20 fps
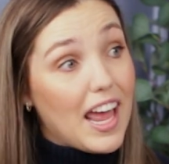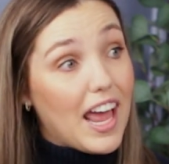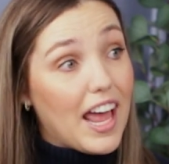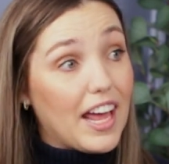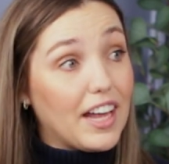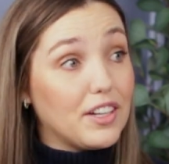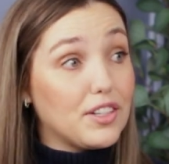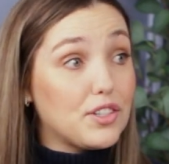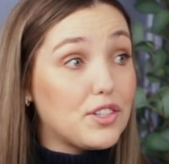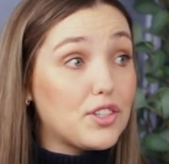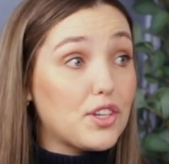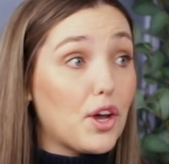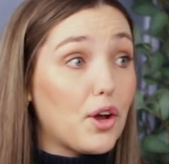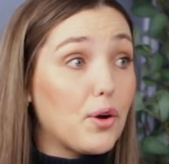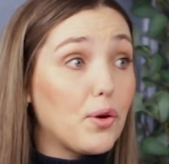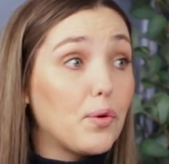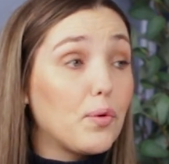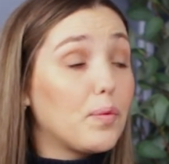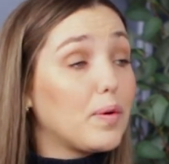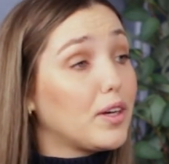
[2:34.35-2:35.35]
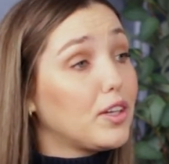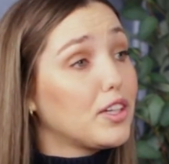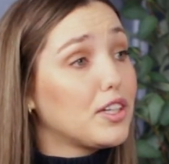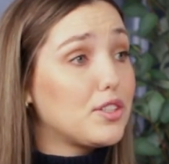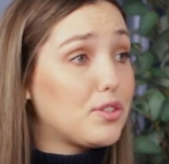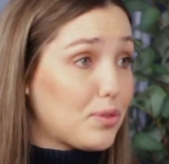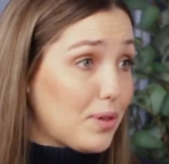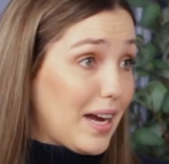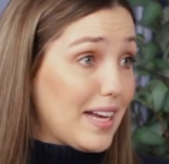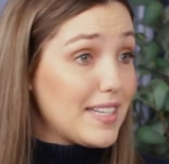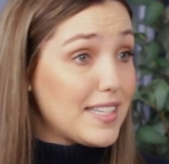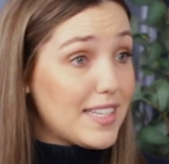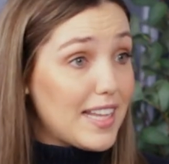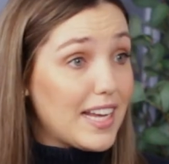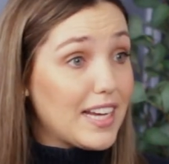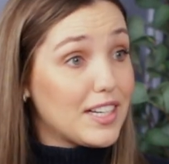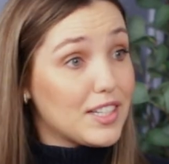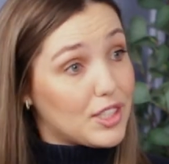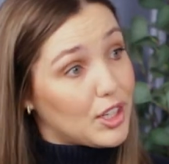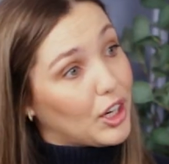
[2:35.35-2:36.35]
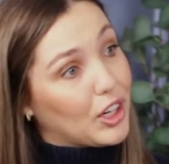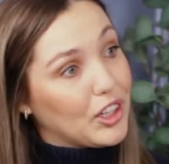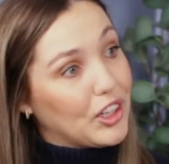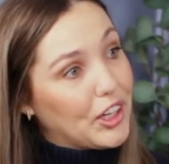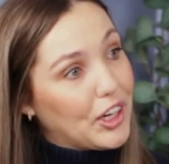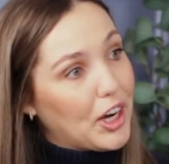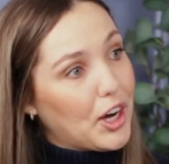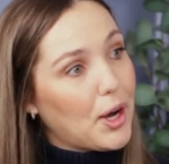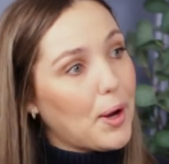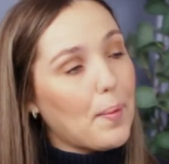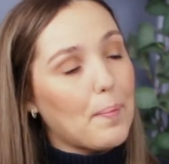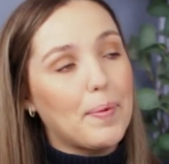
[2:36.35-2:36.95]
And so we'll address things earlier,